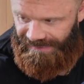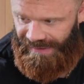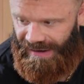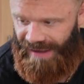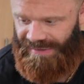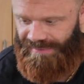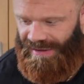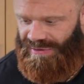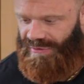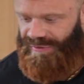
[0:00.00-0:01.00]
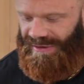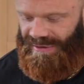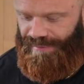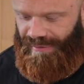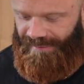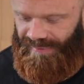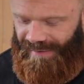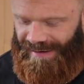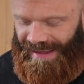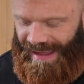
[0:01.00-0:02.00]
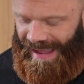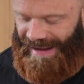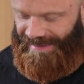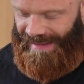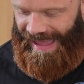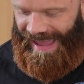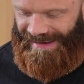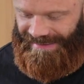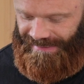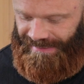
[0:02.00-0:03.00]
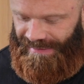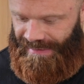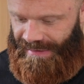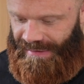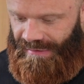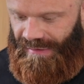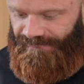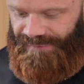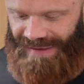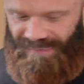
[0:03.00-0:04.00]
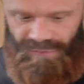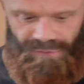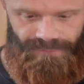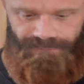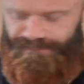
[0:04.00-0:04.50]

I like to make sure things are prepped ready ahead of schedule.